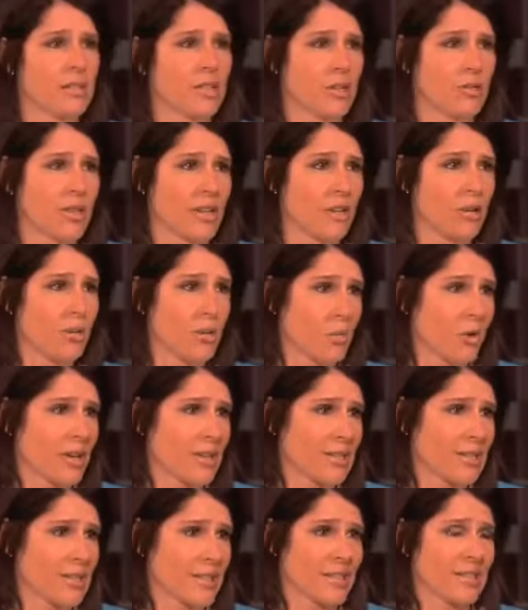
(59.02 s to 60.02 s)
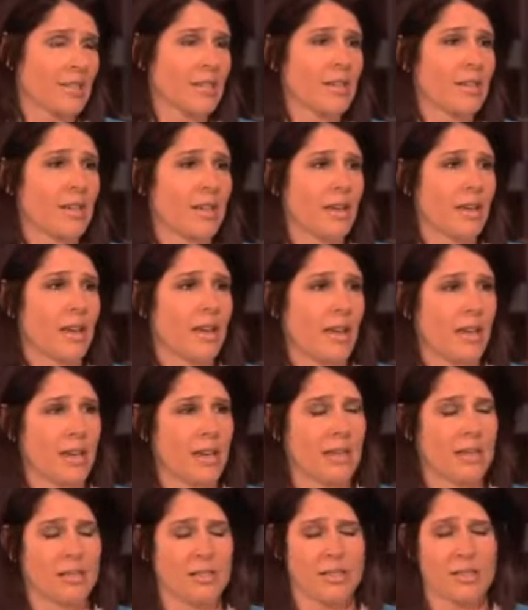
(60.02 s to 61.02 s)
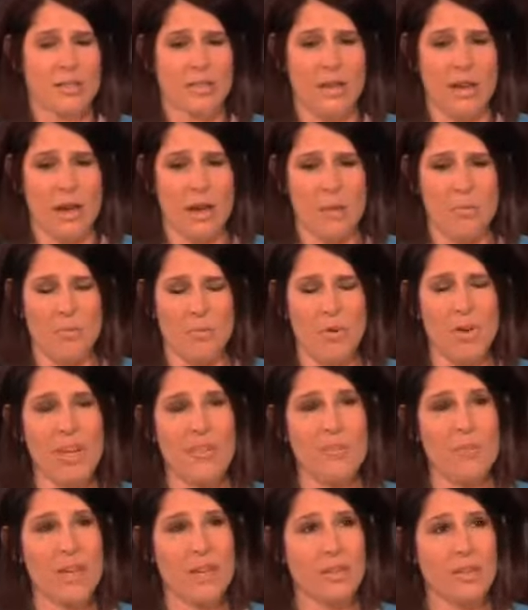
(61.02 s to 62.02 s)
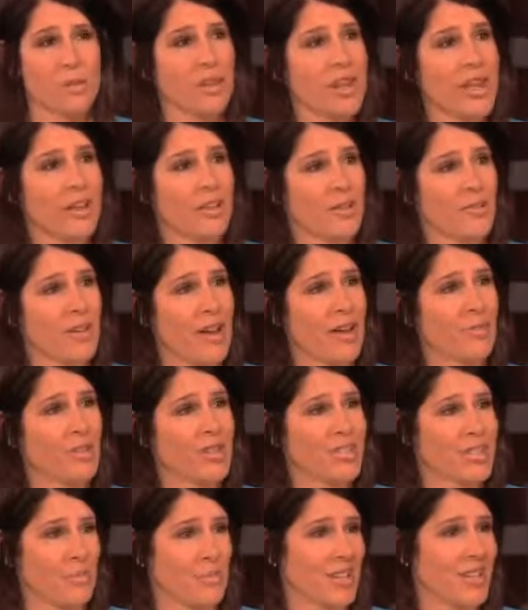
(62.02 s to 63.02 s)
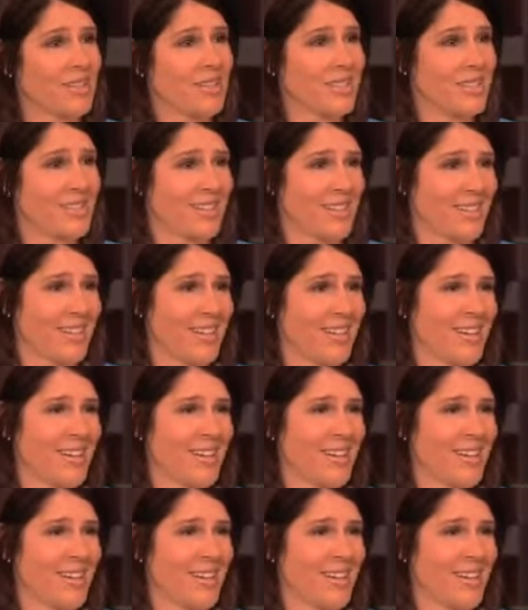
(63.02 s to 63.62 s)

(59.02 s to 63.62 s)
to donate her organs. And um, we have met three out of the five recipients.